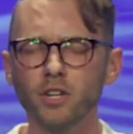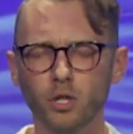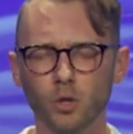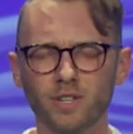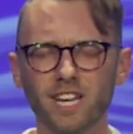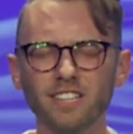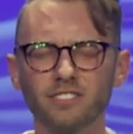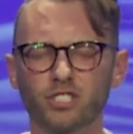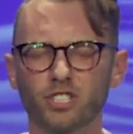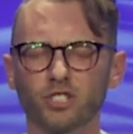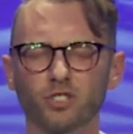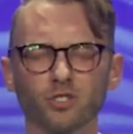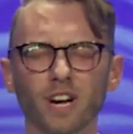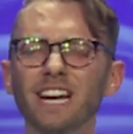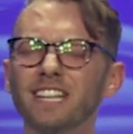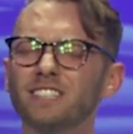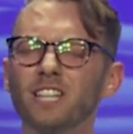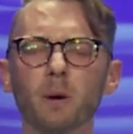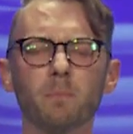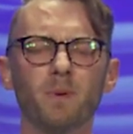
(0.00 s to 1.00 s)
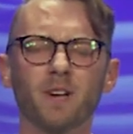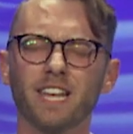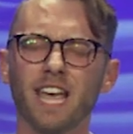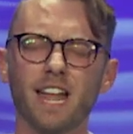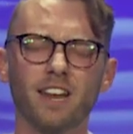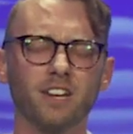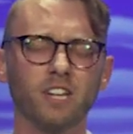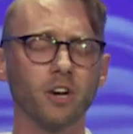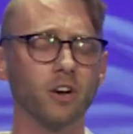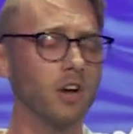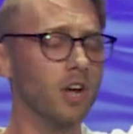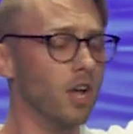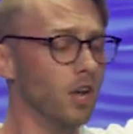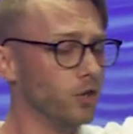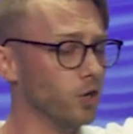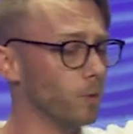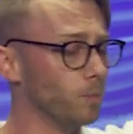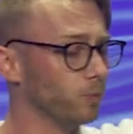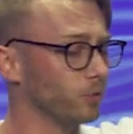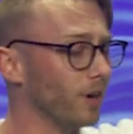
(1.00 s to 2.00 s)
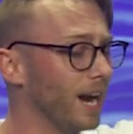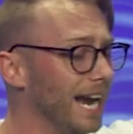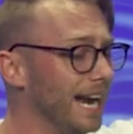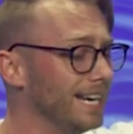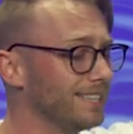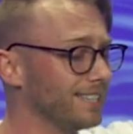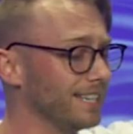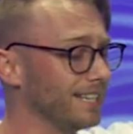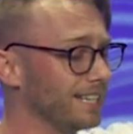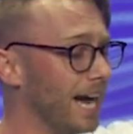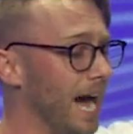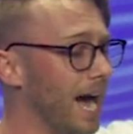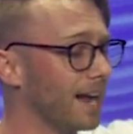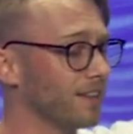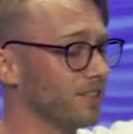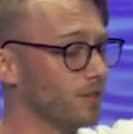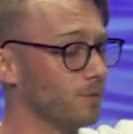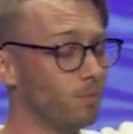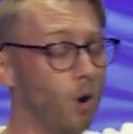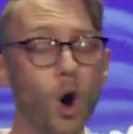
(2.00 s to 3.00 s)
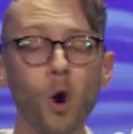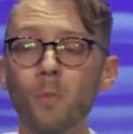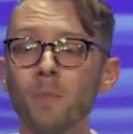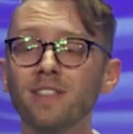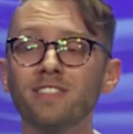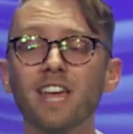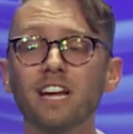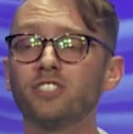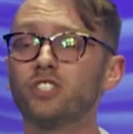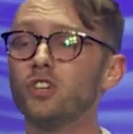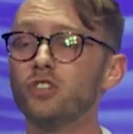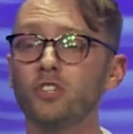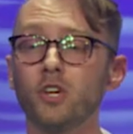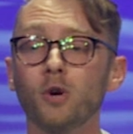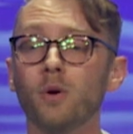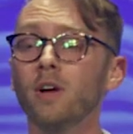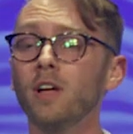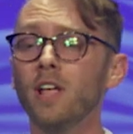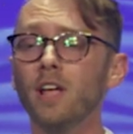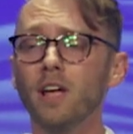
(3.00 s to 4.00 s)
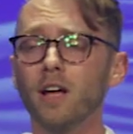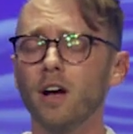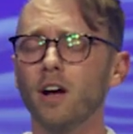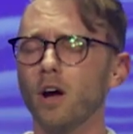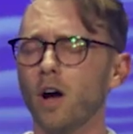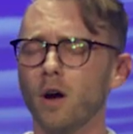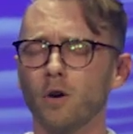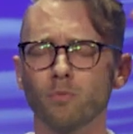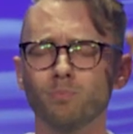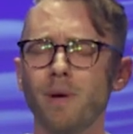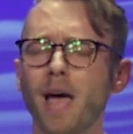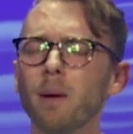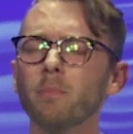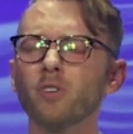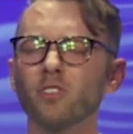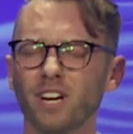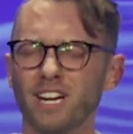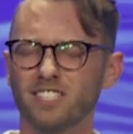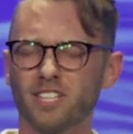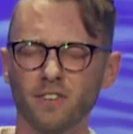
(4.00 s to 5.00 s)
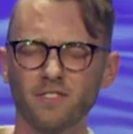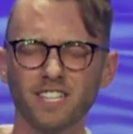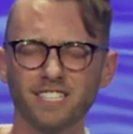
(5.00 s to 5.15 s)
you get strength up again and you're, you're praising God. And the moment that you do, uh, memories of